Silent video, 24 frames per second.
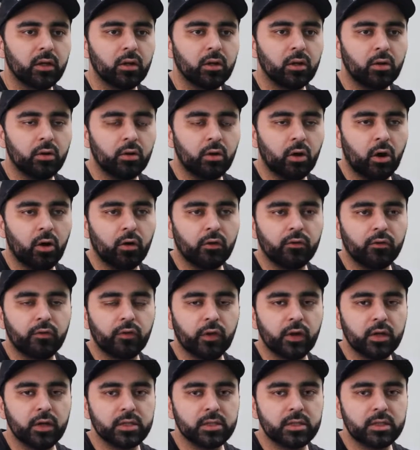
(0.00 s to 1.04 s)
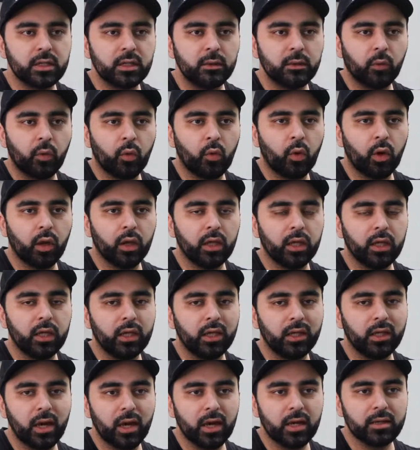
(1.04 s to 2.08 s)
not first team quality
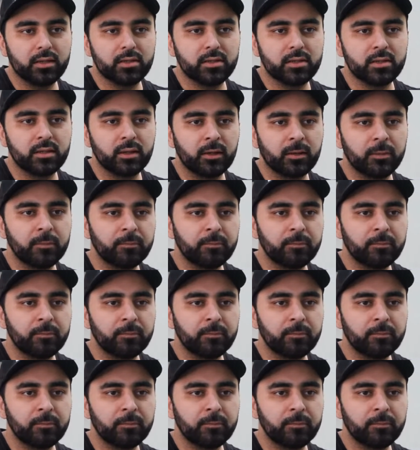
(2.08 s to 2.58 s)
yet.